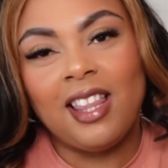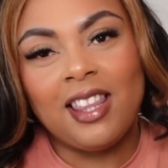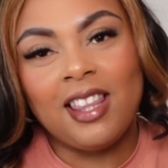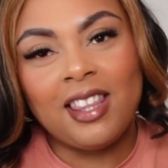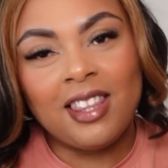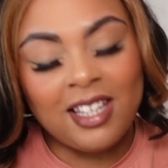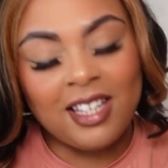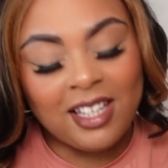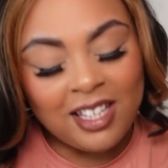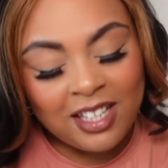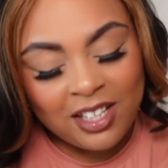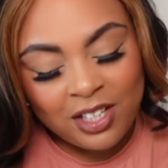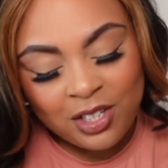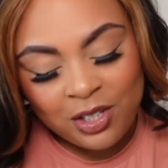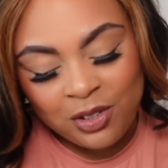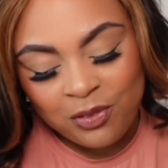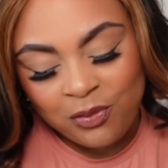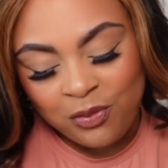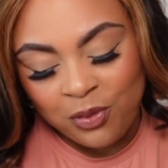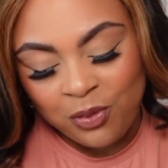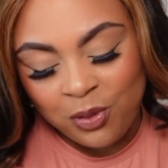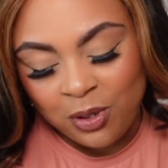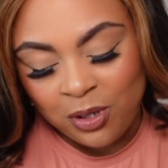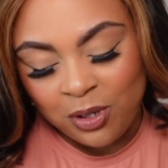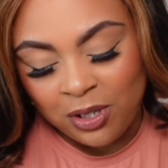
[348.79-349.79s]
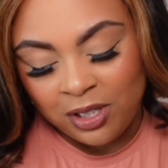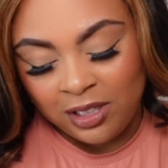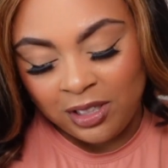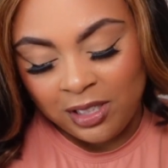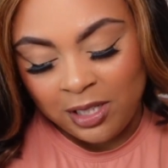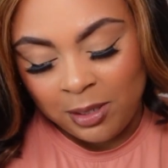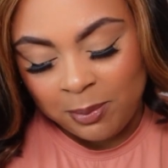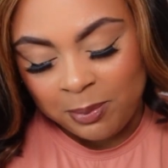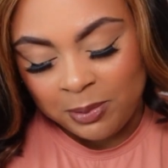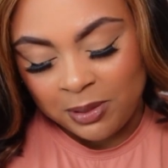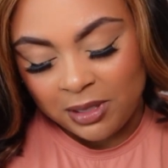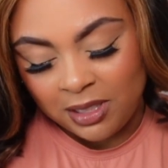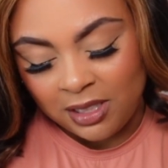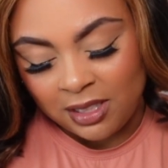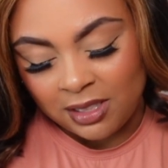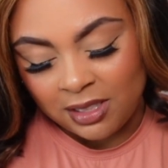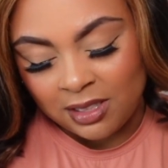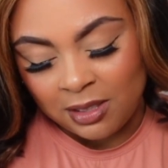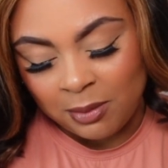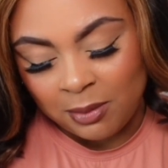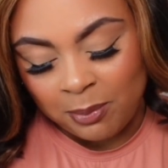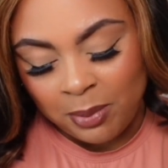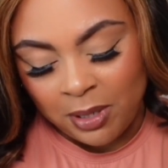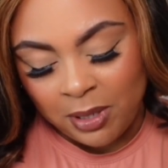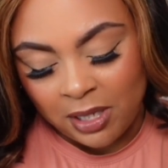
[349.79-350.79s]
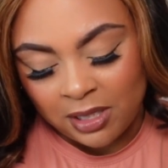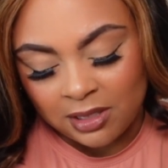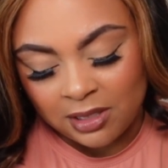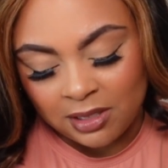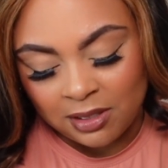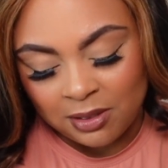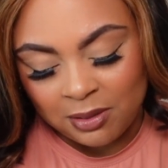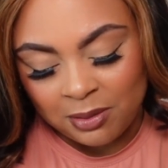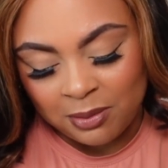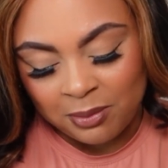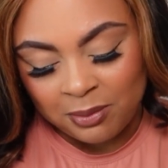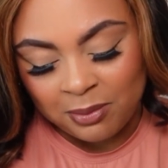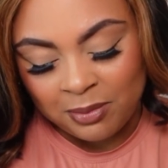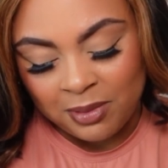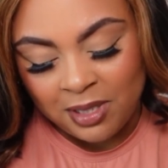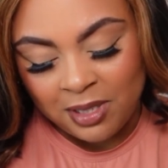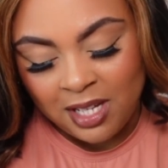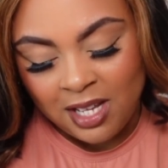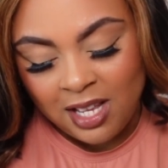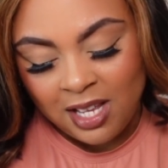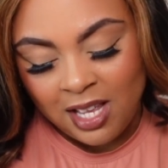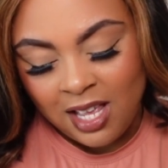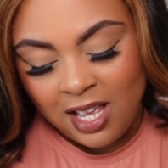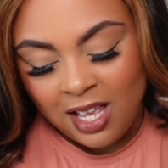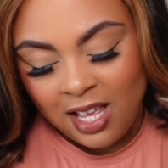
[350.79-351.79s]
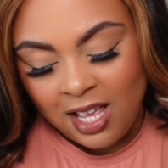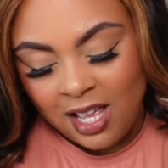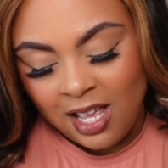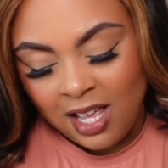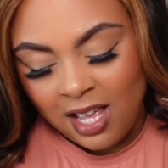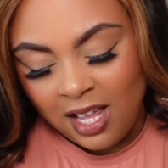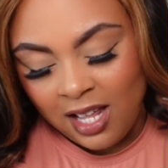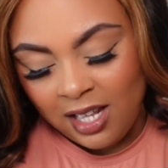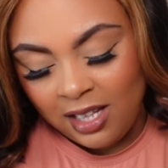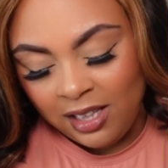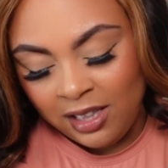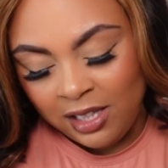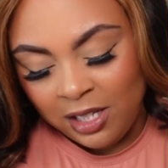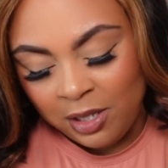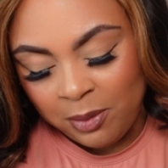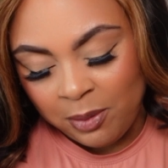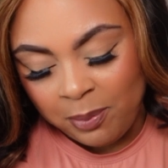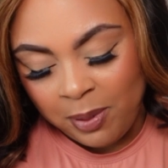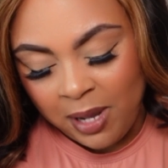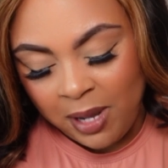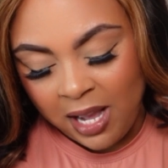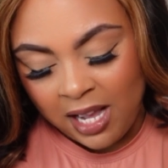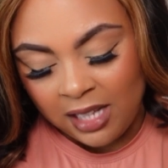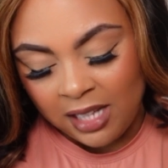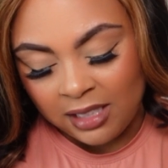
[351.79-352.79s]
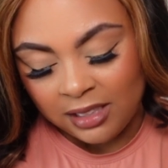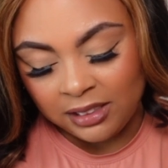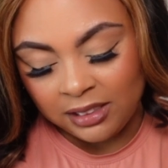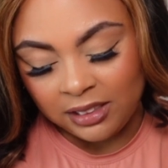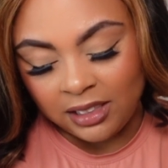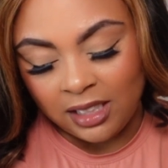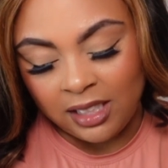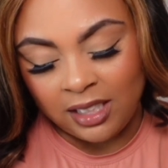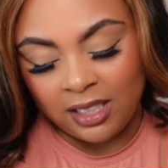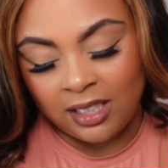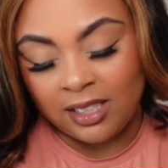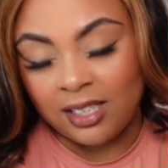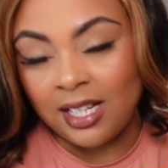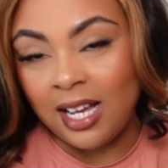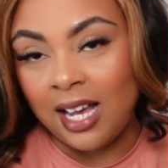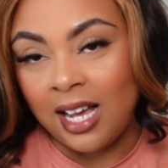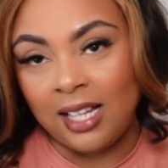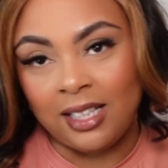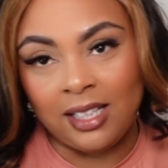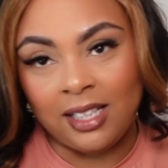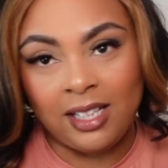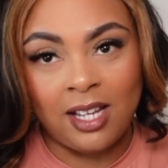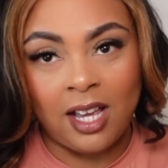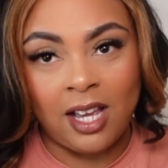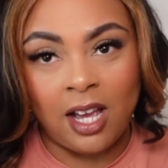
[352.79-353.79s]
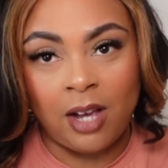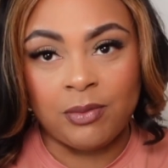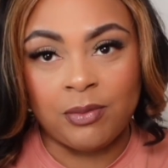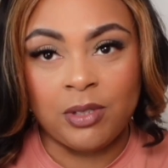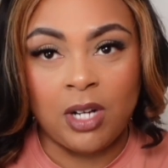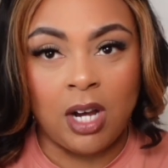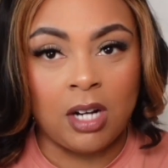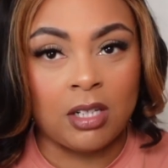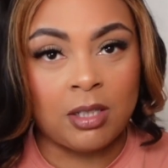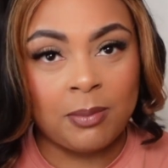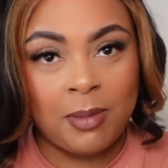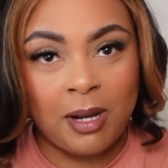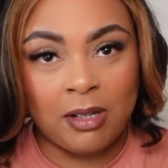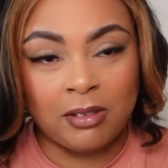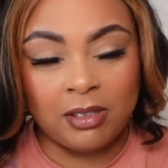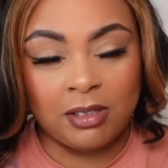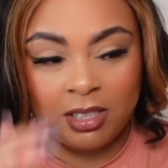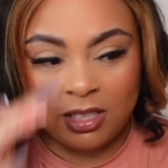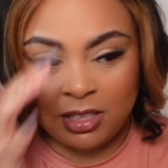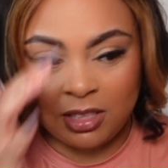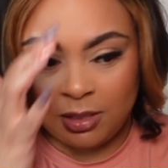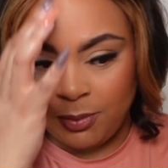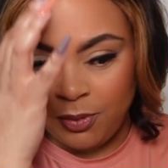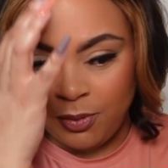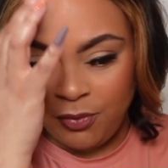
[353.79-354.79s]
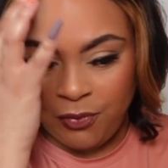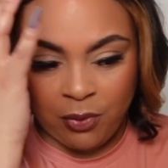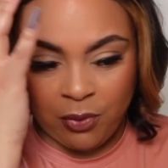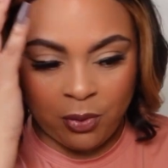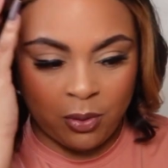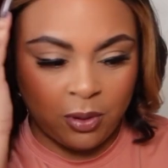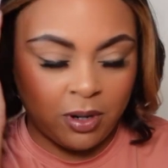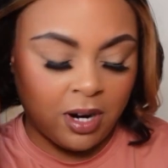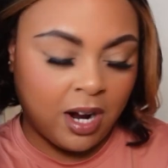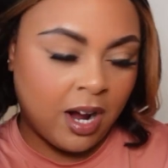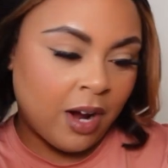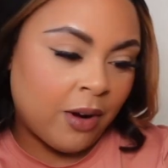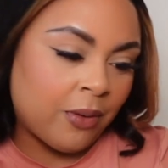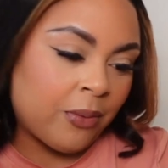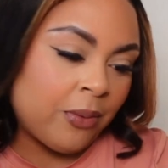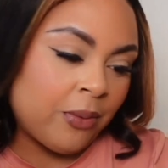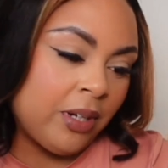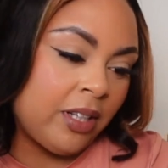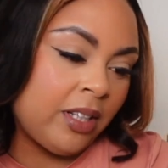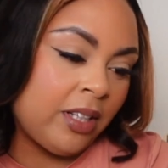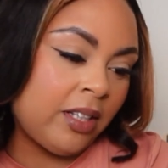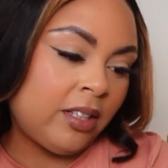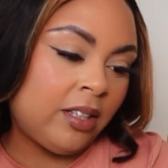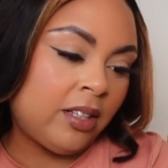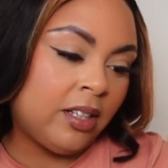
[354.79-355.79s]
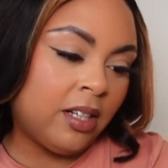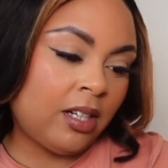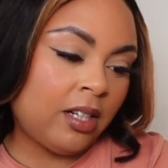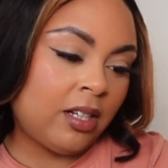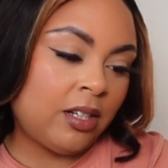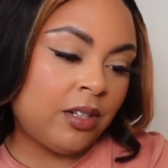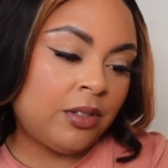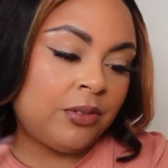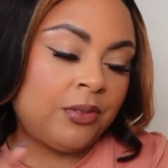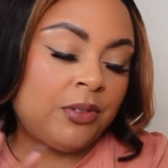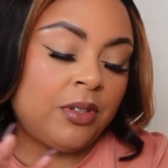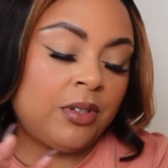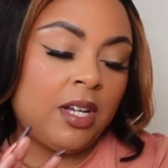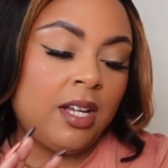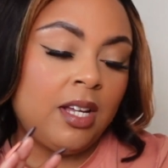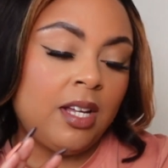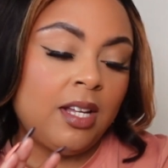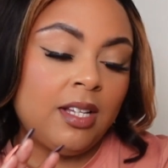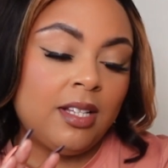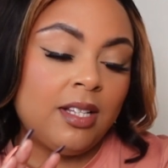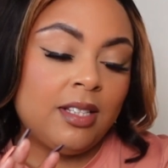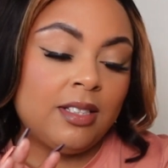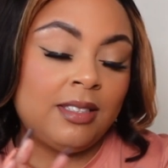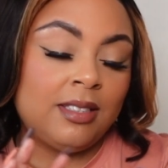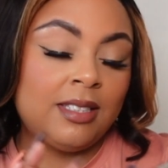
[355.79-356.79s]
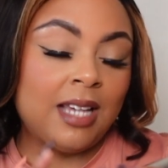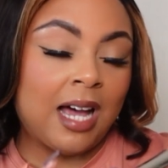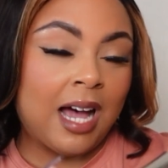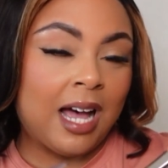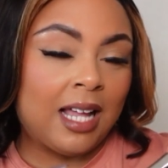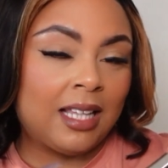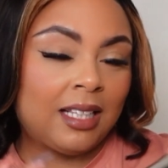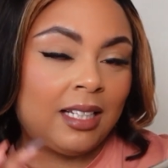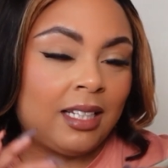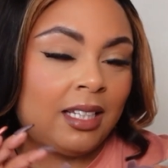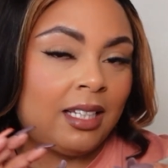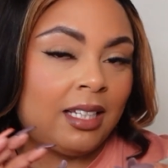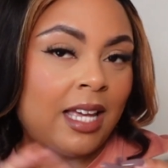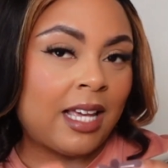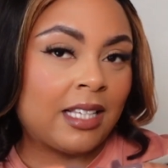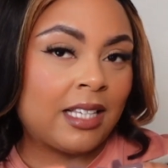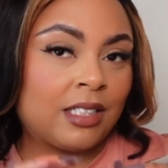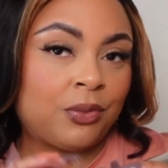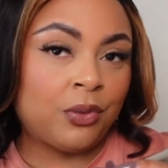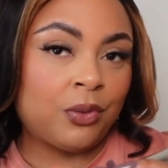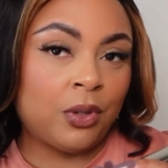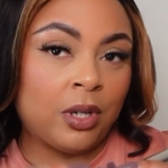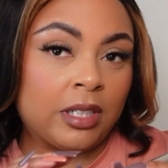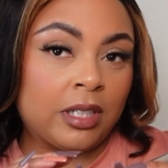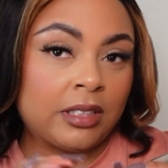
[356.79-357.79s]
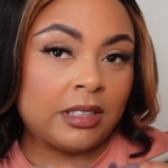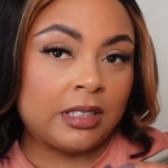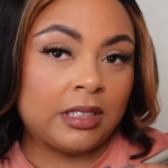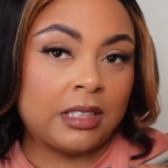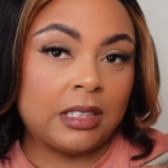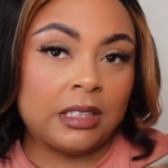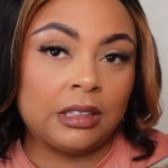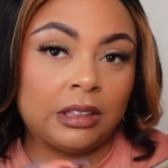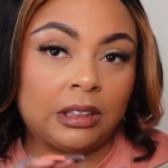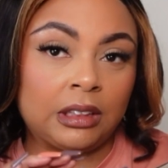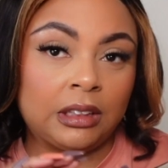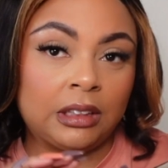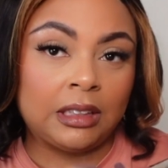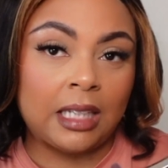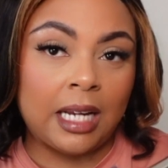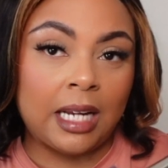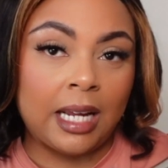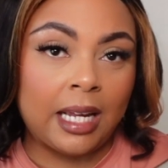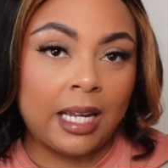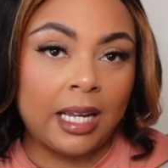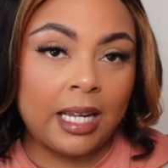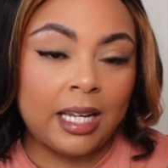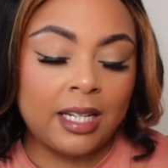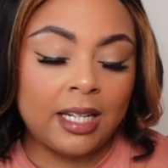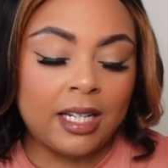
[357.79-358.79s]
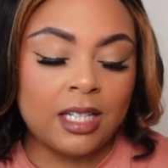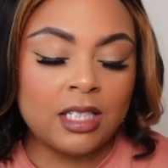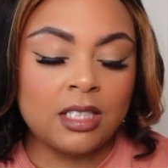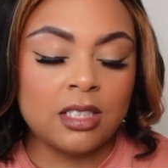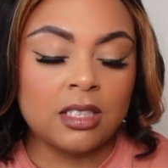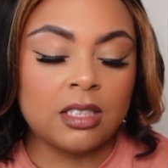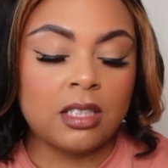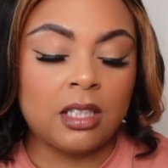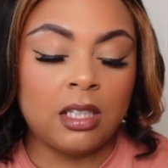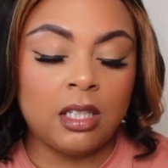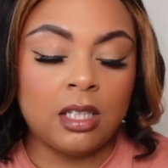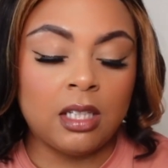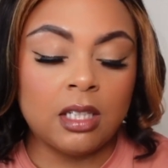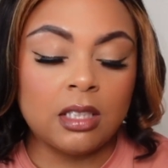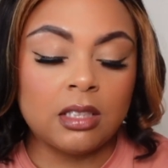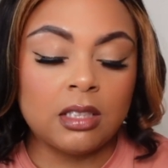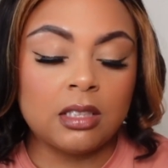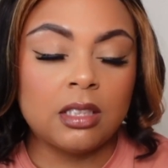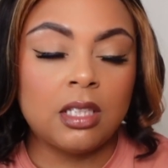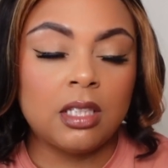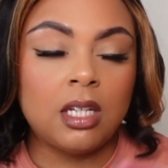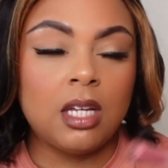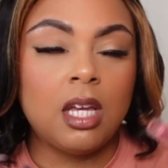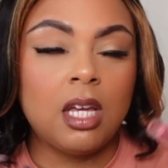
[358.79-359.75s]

Then for lips is the Buxom Lip Polish and Dolly. I've talked about this before. I really love Dolly as far as this shade. It just looks